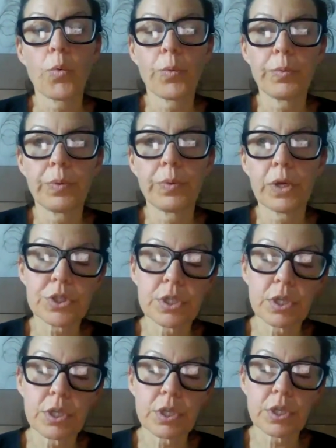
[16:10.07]
Or we
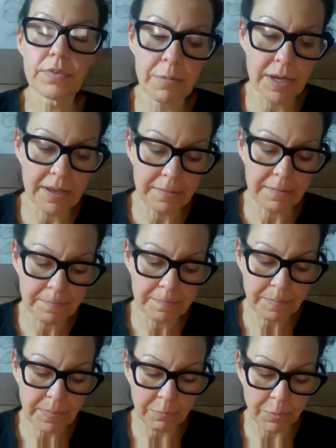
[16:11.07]
also have
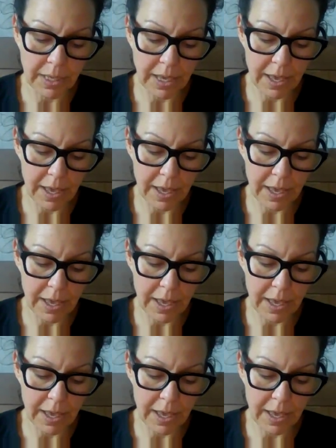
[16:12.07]
a